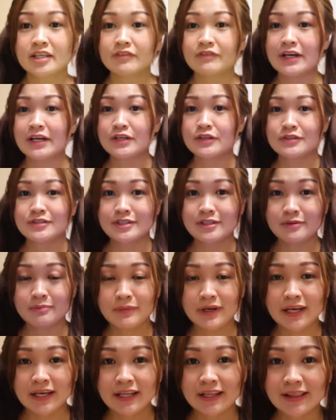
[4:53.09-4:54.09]
if I'm using
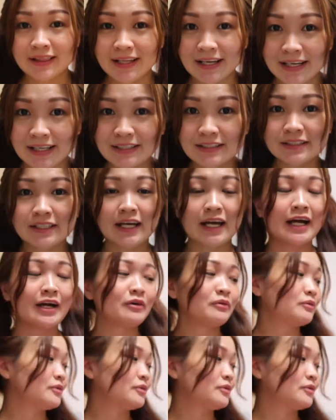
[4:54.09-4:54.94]
my light, I